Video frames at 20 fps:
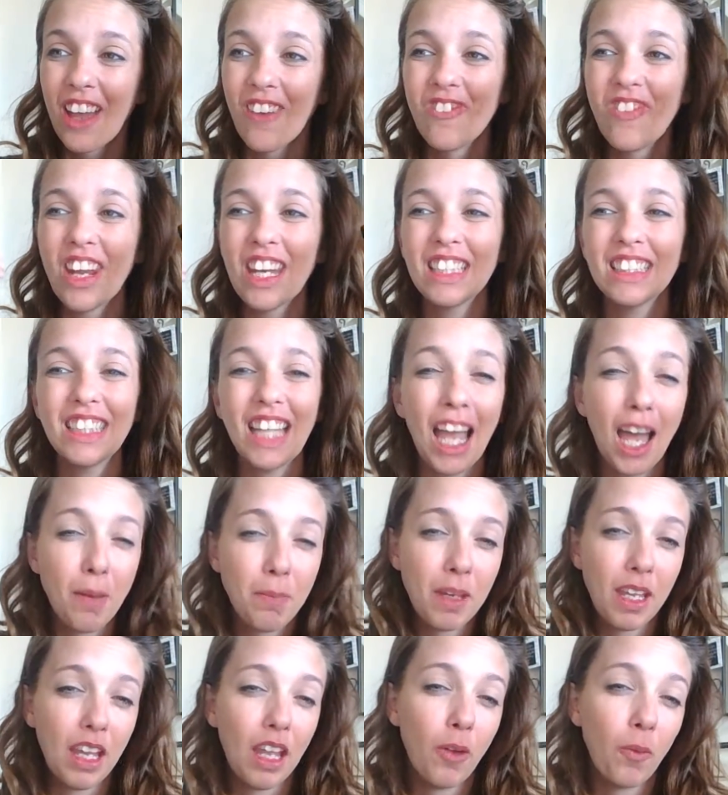But it's
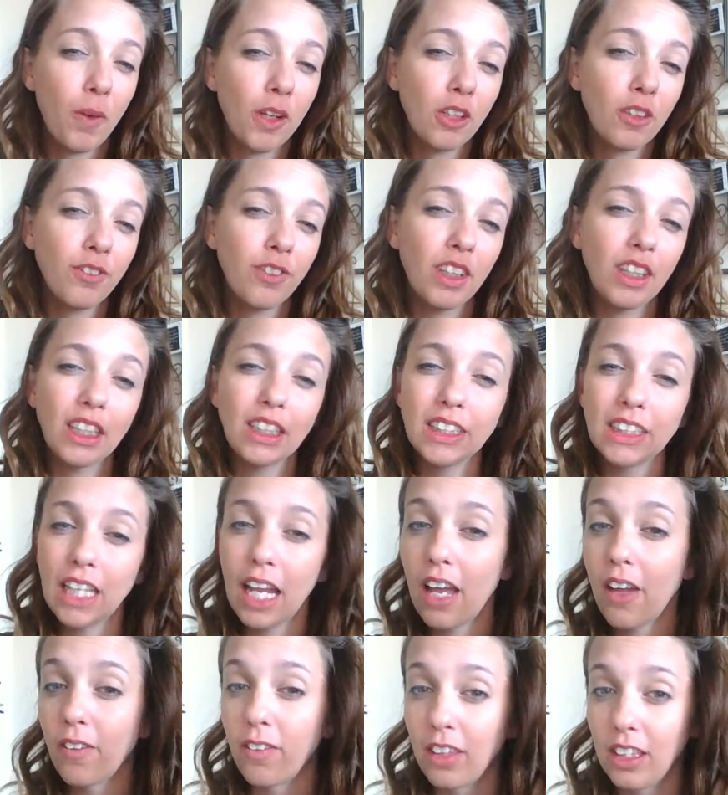happy. When you're feeling
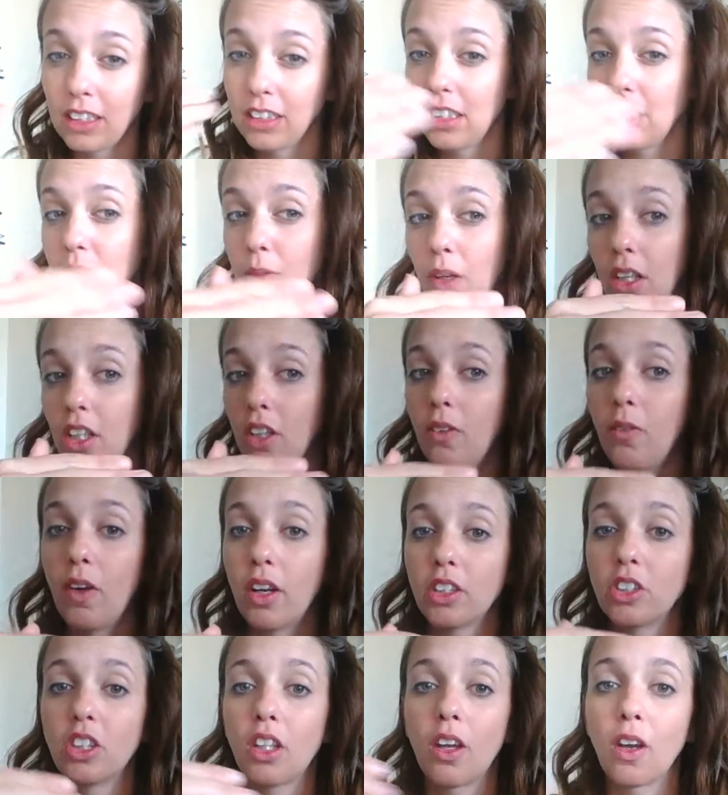down, this is what you
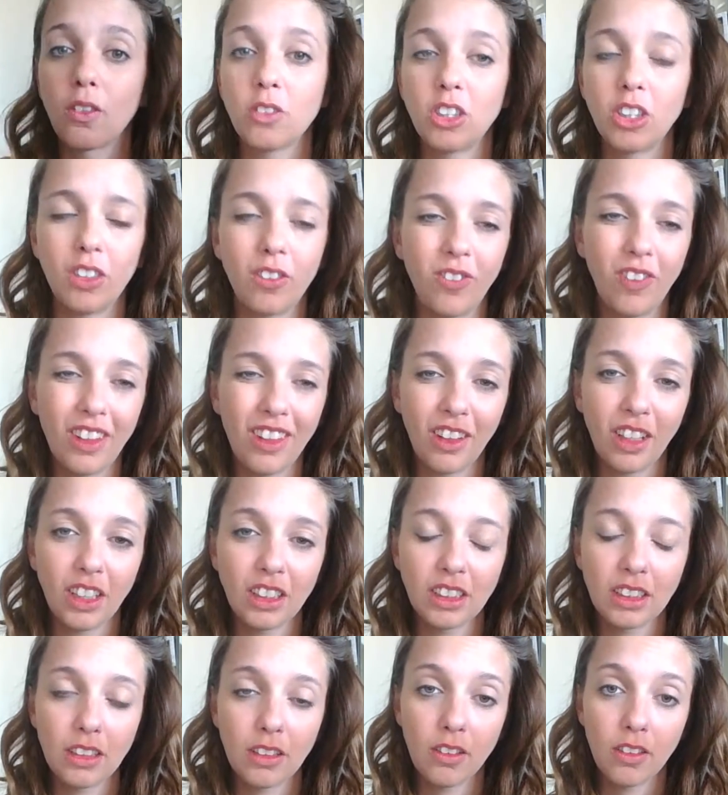want to go to, whether
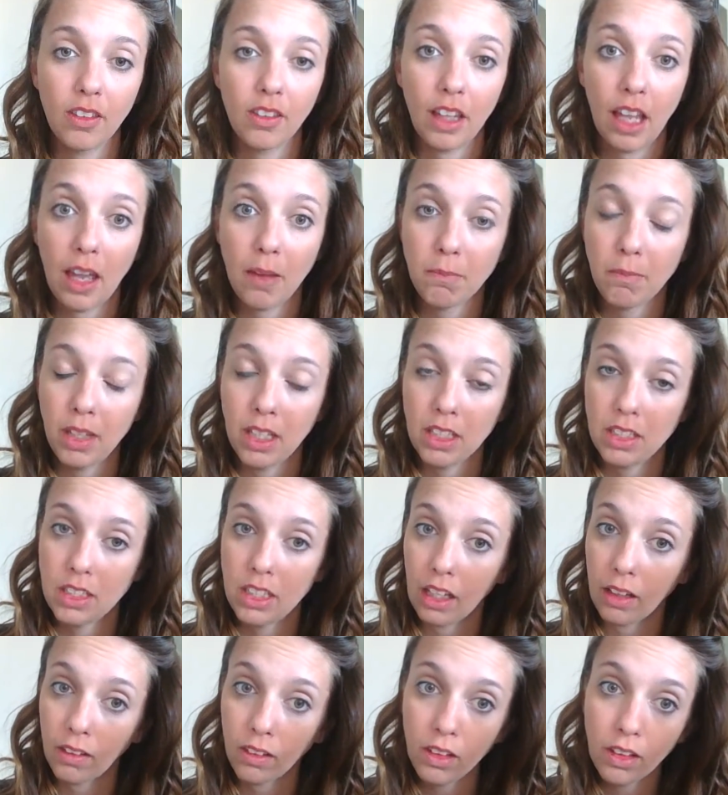it's that
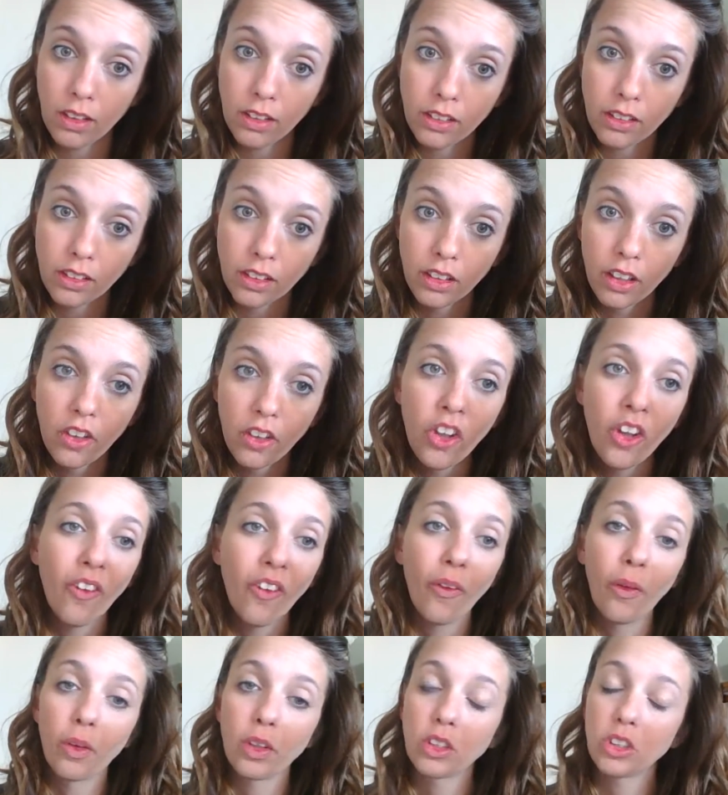midday lull
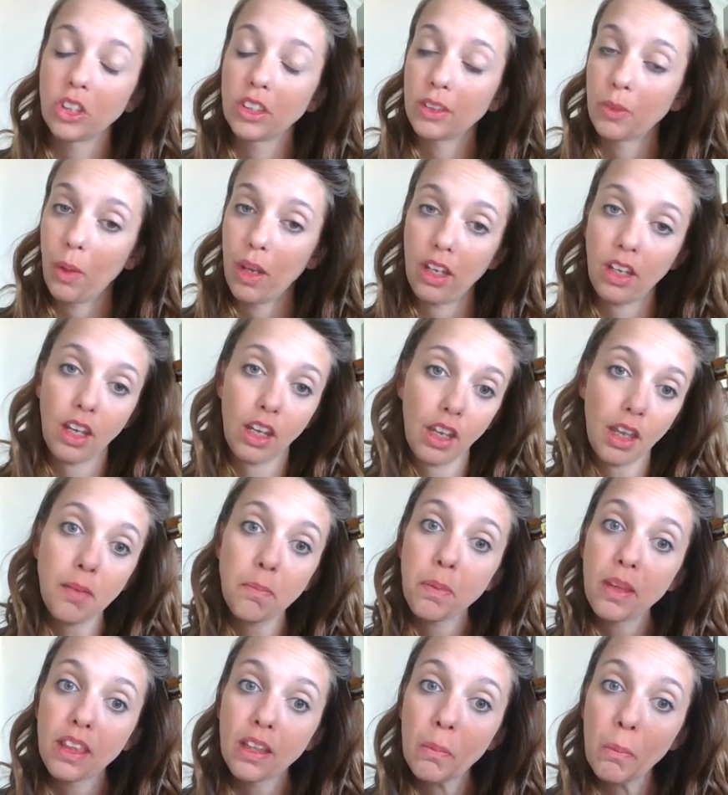or it's just waking
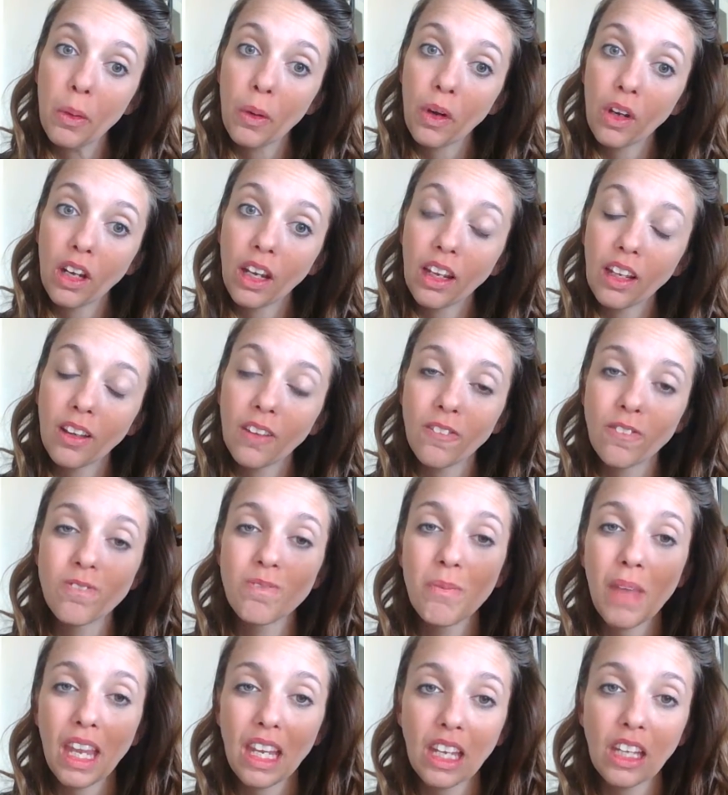up in the morning,
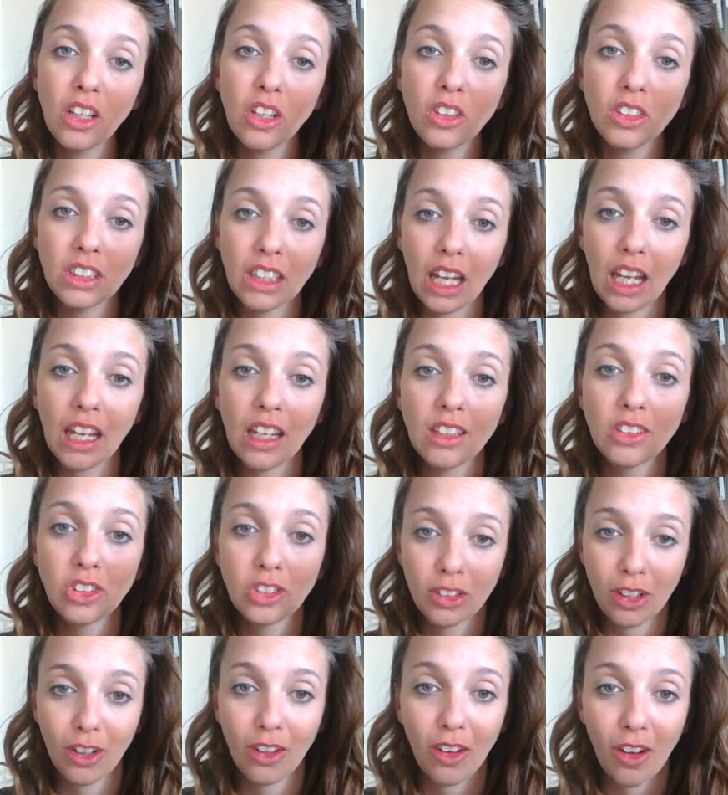making your day
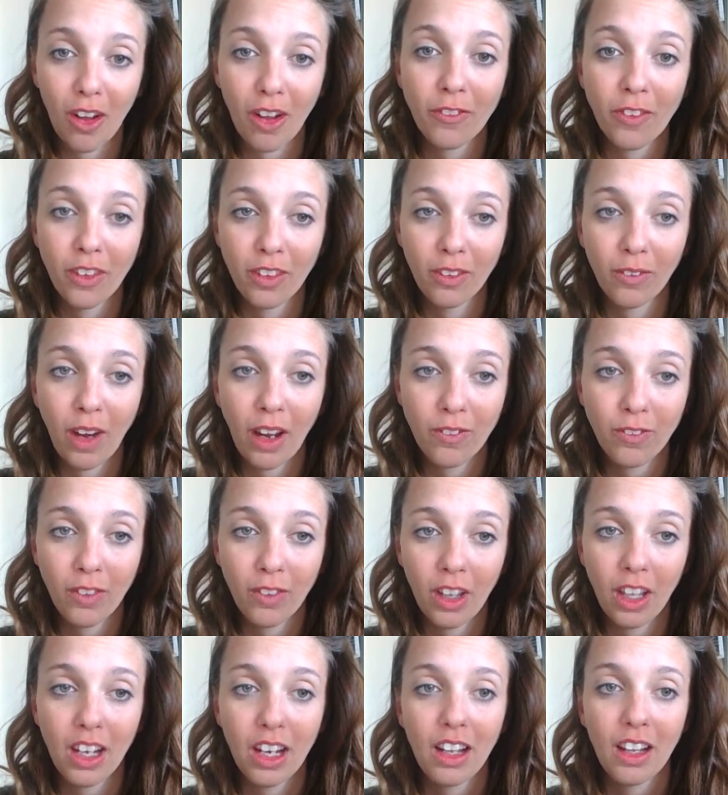start off on the right
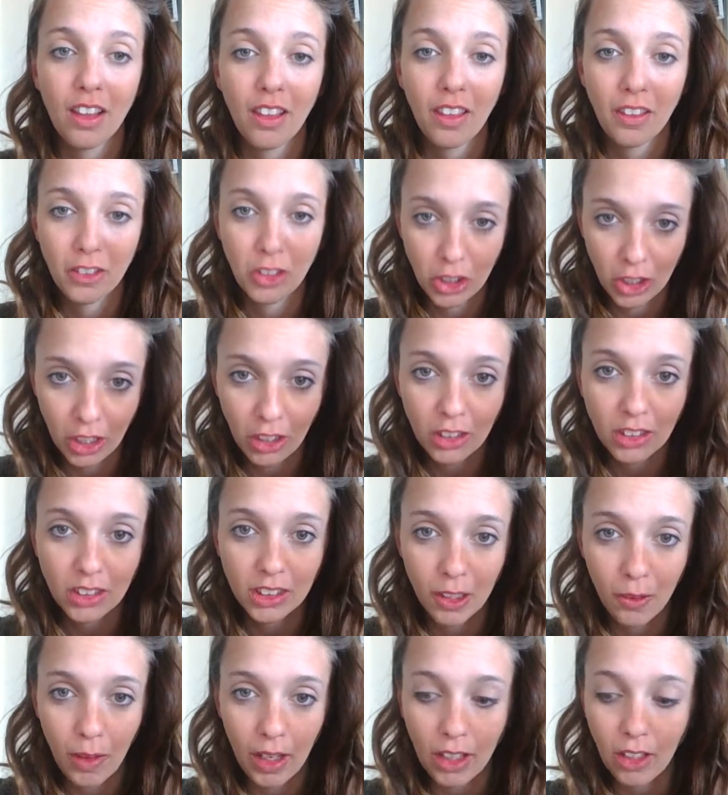foot.
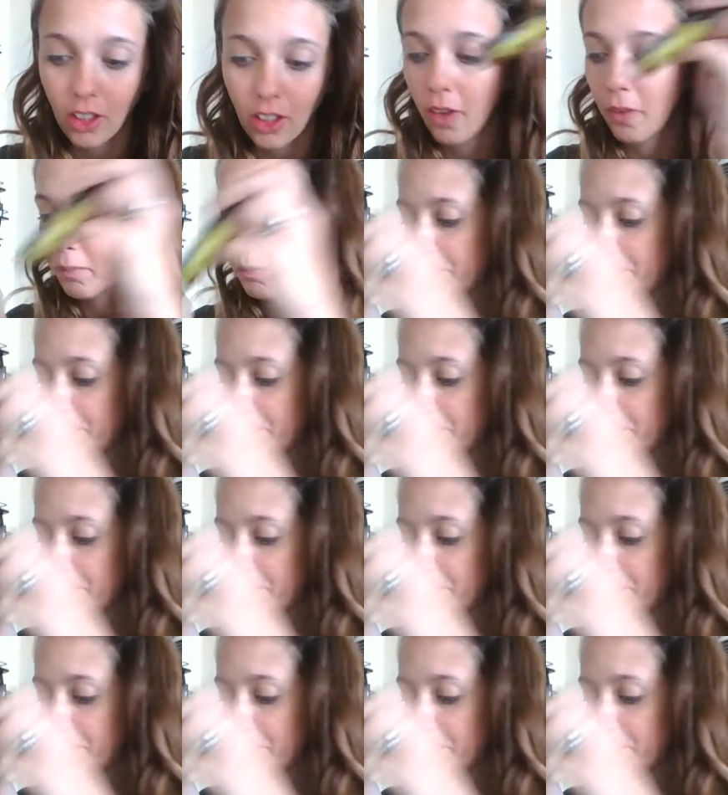Cheer's the way to go.